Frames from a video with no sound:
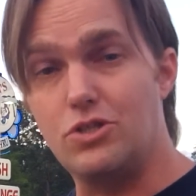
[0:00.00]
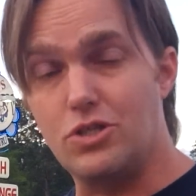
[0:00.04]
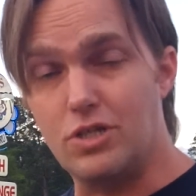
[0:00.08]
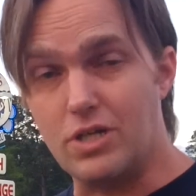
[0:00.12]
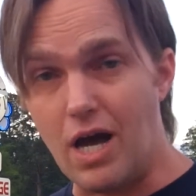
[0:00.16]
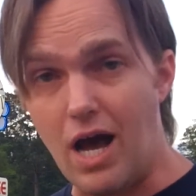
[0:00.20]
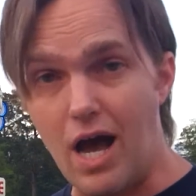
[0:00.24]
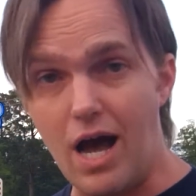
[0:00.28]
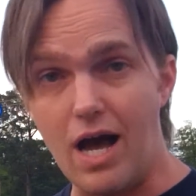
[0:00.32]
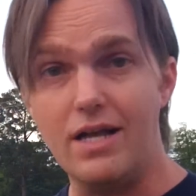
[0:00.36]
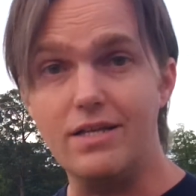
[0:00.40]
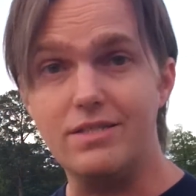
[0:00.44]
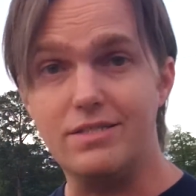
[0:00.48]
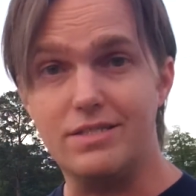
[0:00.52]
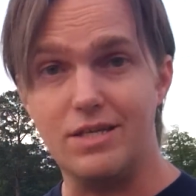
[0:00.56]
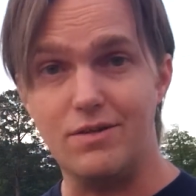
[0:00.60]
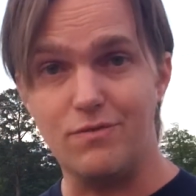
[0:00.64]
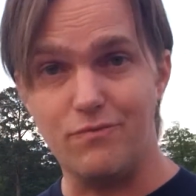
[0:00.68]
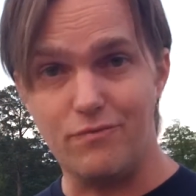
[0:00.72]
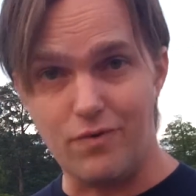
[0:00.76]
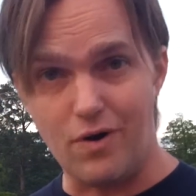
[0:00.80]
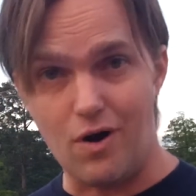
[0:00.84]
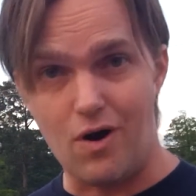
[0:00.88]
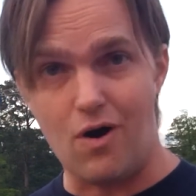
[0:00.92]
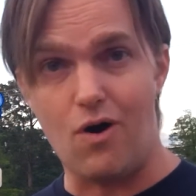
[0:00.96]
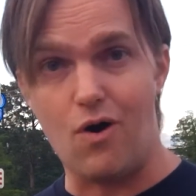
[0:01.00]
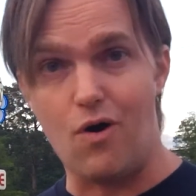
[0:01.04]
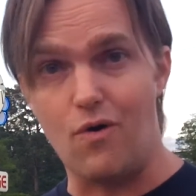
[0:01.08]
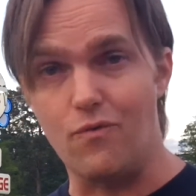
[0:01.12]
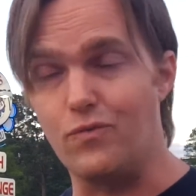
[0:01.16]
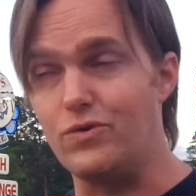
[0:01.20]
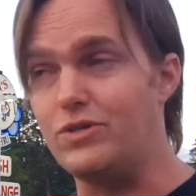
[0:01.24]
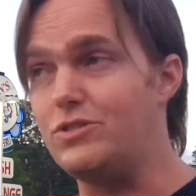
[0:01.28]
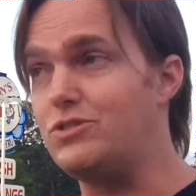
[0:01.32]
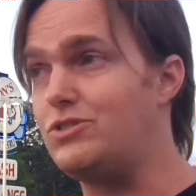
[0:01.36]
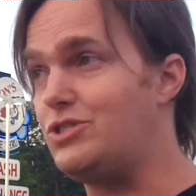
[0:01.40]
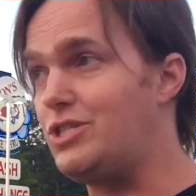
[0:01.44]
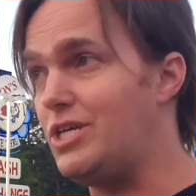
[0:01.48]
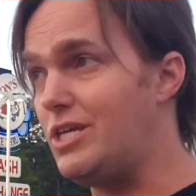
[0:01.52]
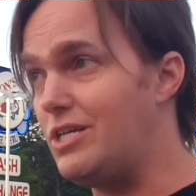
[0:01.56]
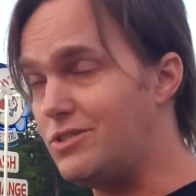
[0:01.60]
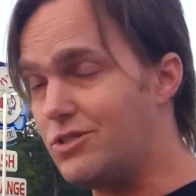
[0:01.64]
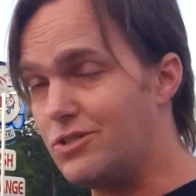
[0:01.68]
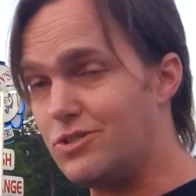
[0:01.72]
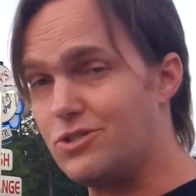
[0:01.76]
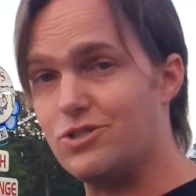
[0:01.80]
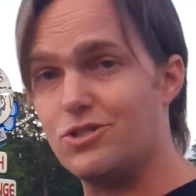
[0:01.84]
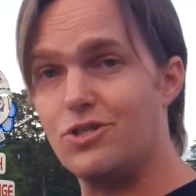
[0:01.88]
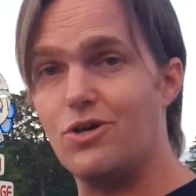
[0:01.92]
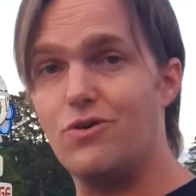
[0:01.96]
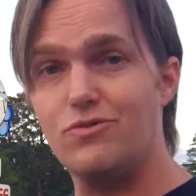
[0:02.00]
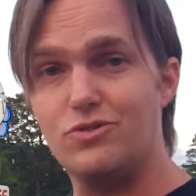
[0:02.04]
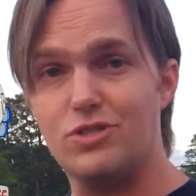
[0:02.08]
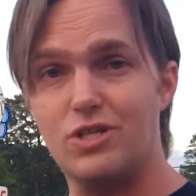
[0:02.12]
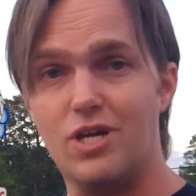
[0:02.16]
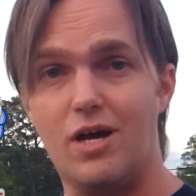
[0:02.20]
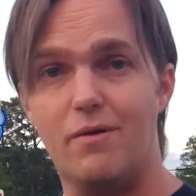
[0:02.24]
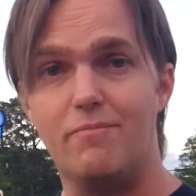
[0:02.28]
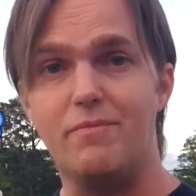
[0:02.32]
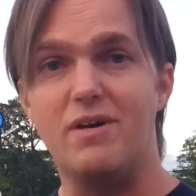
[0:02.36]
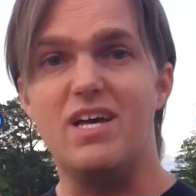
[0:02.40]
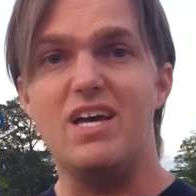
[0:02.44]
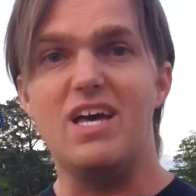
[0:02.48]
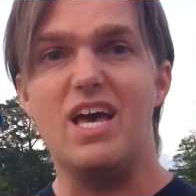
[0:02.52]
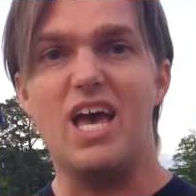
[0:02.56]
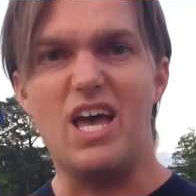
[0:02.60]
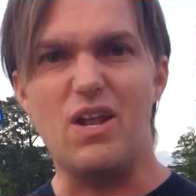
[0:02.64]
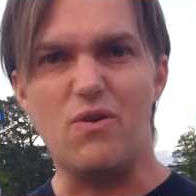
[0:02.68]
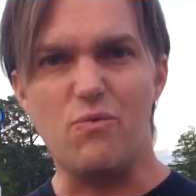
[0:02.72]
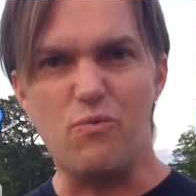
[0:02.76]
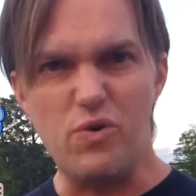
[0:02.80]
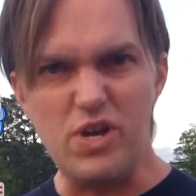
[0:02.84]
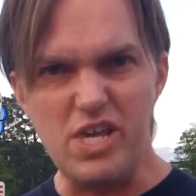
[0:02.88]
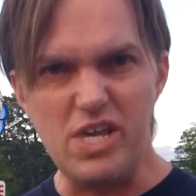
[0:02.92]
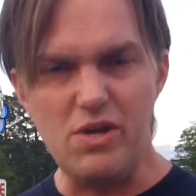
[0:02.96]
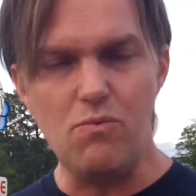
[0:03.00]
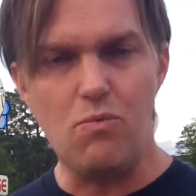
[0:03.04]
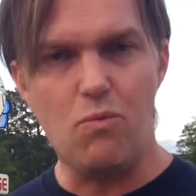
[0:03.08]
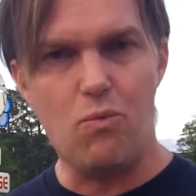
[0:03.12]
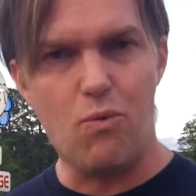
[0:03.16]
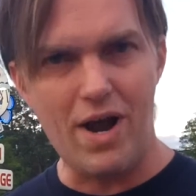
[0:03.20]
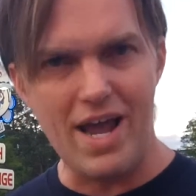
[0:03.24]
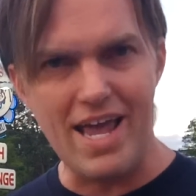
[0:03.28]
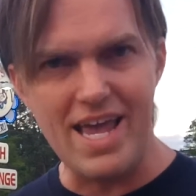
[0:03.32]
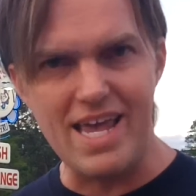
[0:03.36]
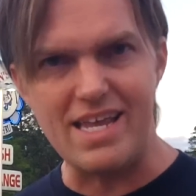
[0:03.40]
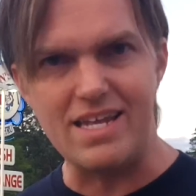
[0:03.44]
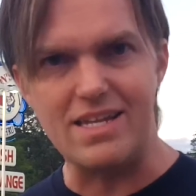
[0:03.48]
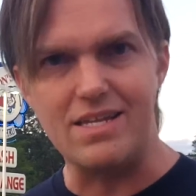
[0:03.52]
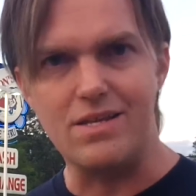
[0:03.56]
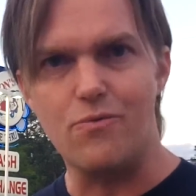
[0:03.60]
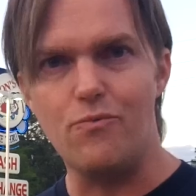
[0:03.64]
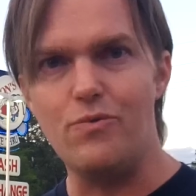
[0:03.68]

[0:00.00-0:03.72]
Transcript: God's involved, when Jesus shows up, and we wait.